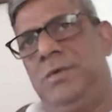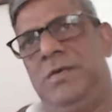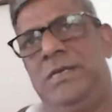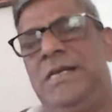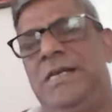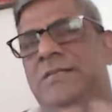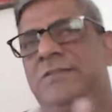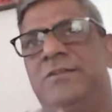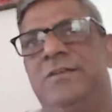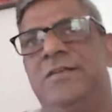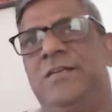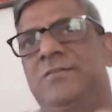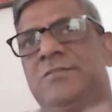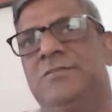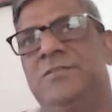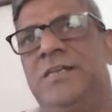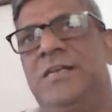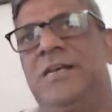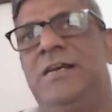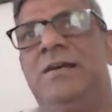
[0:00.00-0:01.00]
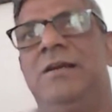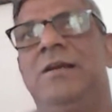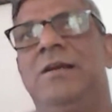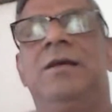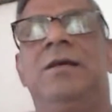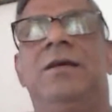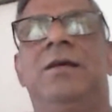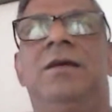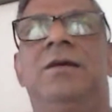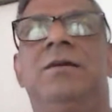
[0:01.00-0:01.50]
in either case, general
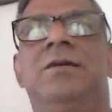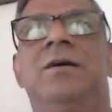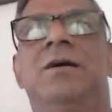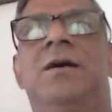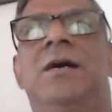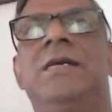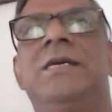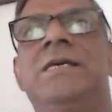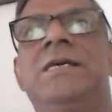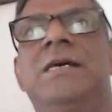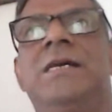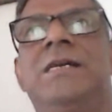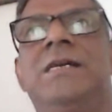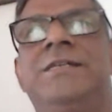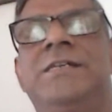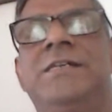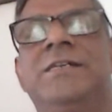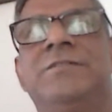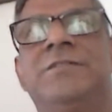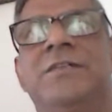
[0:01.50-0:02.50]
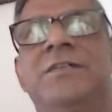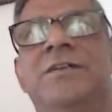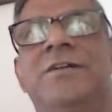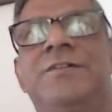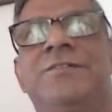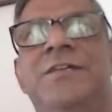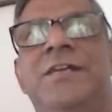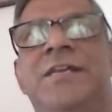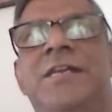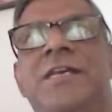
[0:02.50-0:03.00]
IELTS
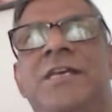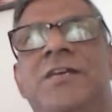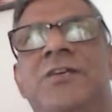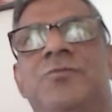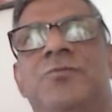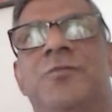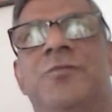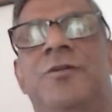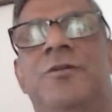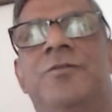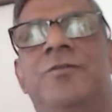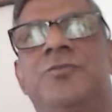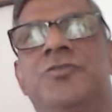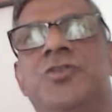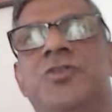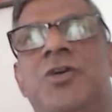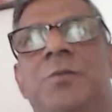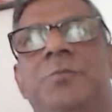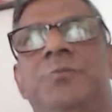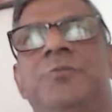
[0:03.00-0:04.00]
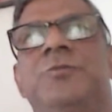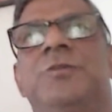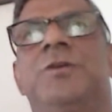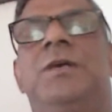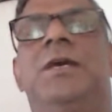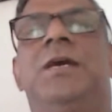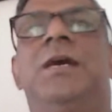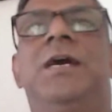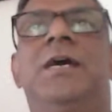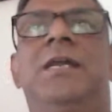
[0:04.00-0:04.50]
general training is for jobs,
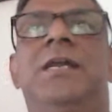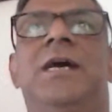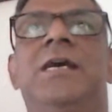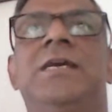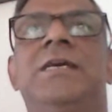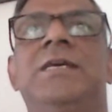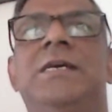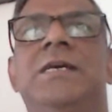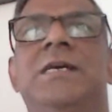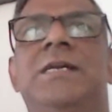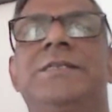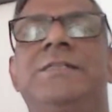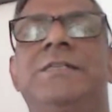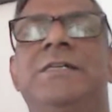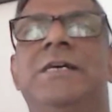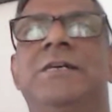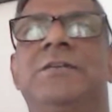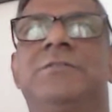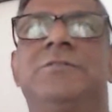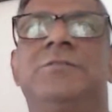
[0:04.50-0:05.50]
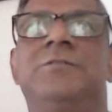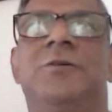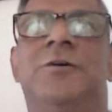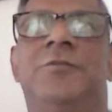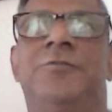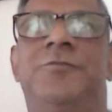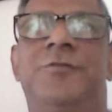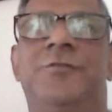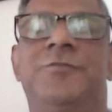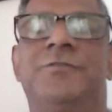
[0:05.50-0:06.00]
and IELTS
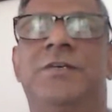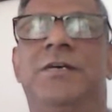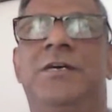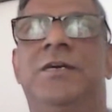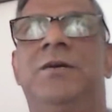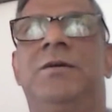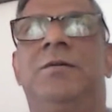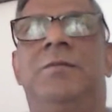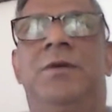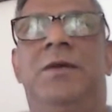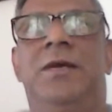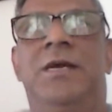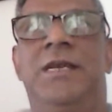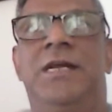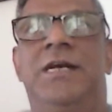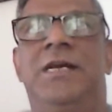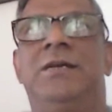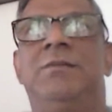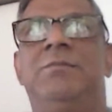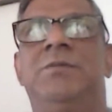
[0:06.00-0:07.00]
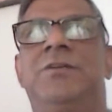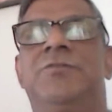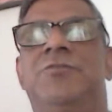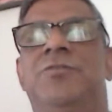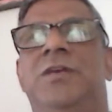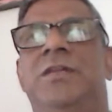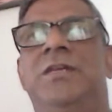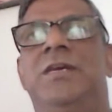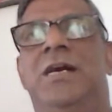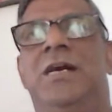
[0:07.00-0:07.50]
offers an academic
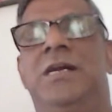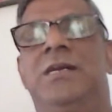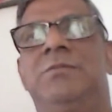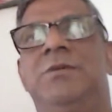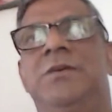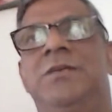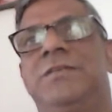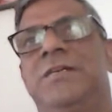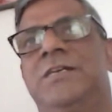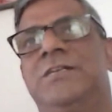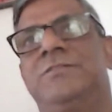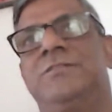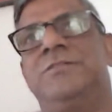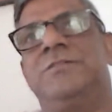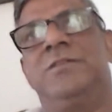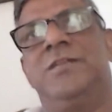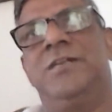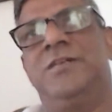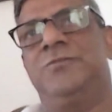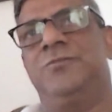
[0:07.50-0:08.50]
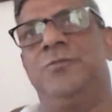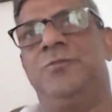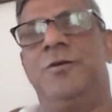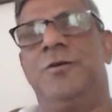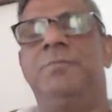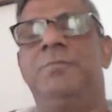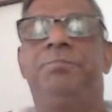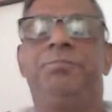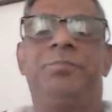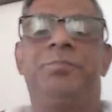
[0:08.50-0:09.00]
training, academic test, that's
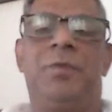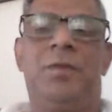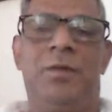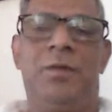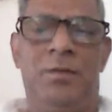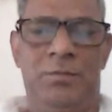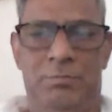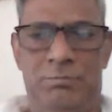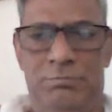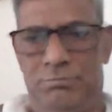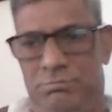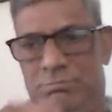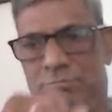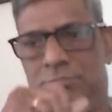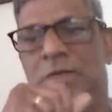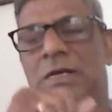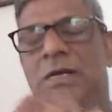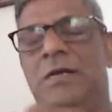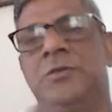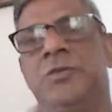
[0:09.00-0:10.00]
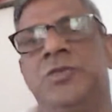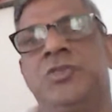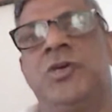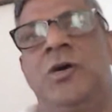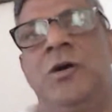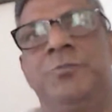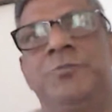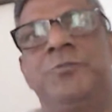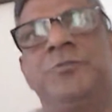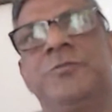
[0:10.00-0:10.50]
for
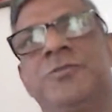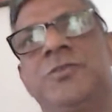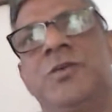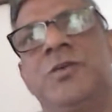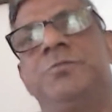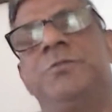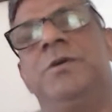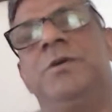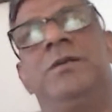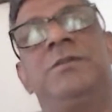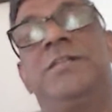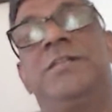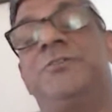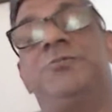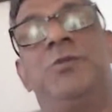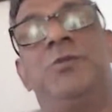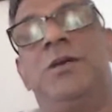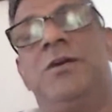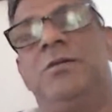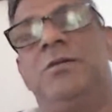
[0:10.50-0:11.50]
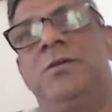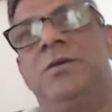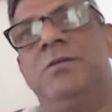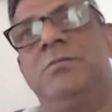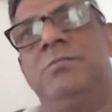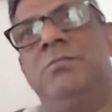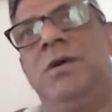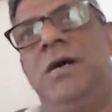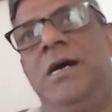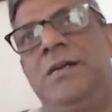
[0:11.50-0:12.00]
jobs, that's
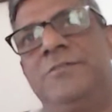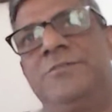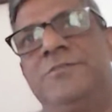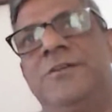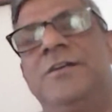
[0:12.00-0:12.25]
for higher